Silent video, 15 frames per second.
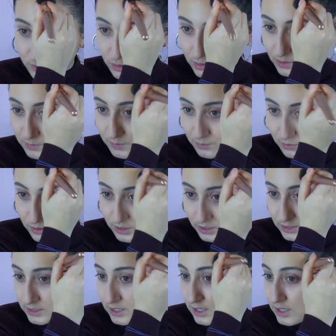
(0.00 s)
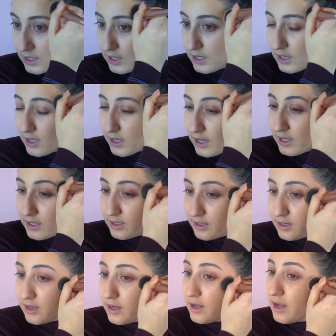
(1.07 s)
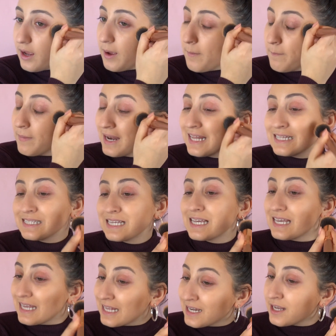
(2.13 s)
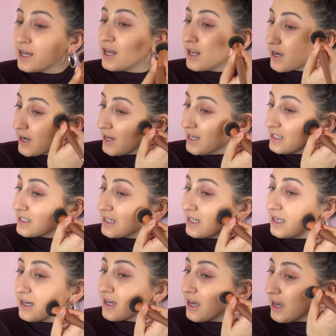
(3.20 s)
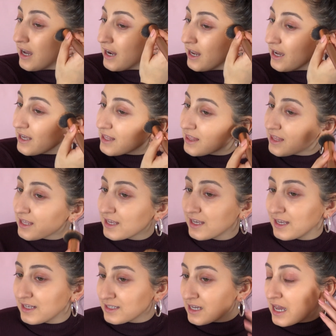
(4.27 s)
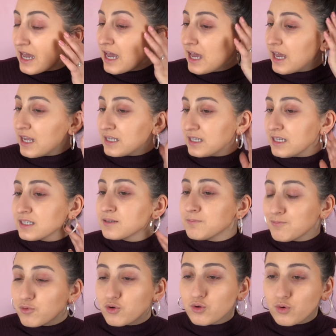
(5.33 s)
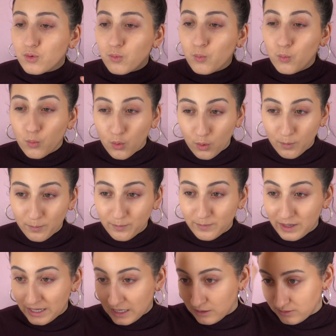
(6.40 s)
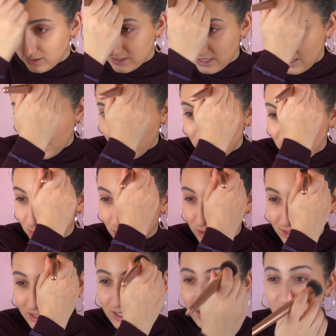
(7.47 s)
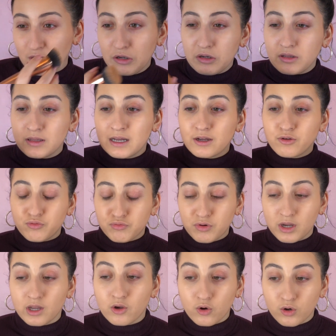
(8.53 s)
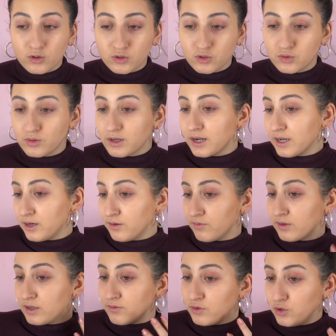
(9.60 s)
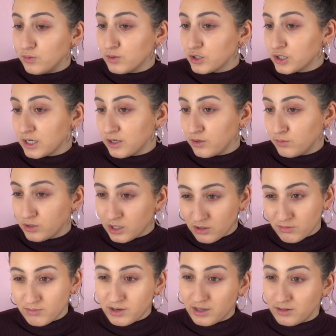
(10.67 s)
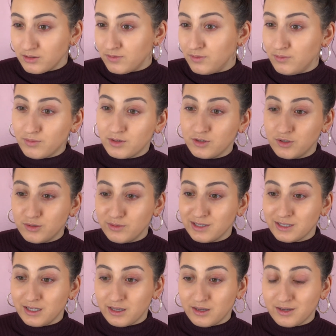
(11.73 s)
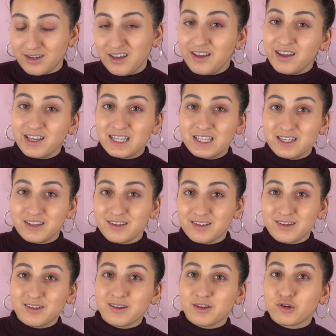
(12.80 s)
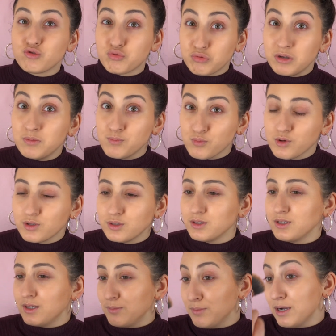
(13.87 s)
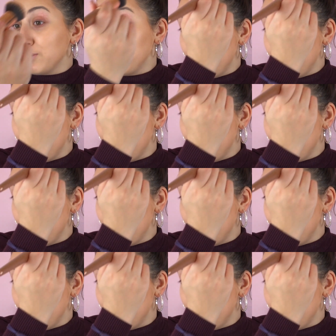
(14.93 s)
soak up the product and blends it in nicely. Okay, I like this. It is more warm, like I was saying, not that grey contour kind of giving you a shadow, which I don't mind. So if you want to do it as like a cream bronzer, it might